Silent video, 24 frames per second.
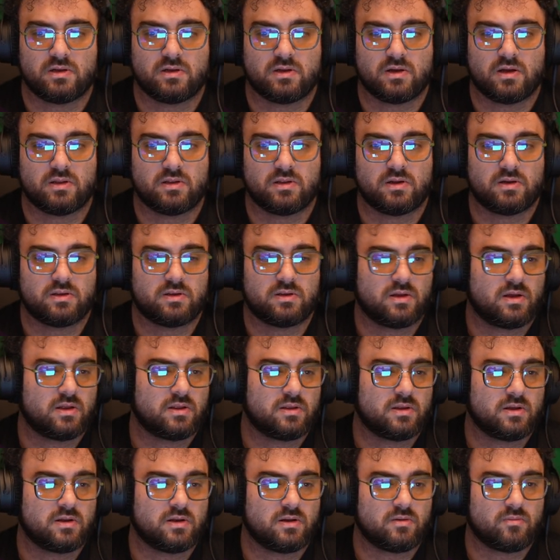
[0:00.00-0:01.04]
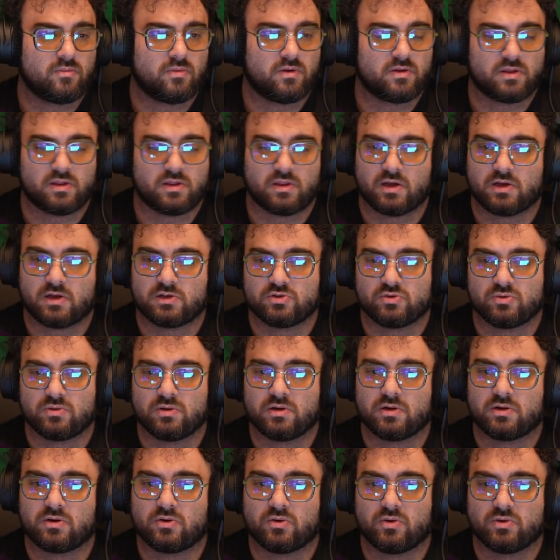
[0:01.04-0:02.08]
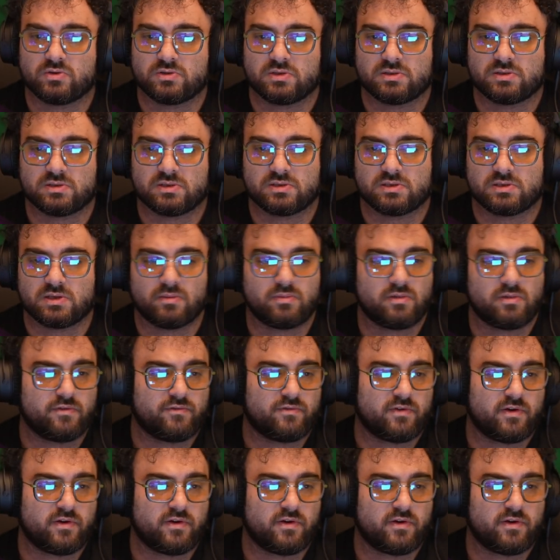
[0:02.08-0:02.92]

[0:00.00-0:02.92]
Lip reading: and return the number that actually causes this MD5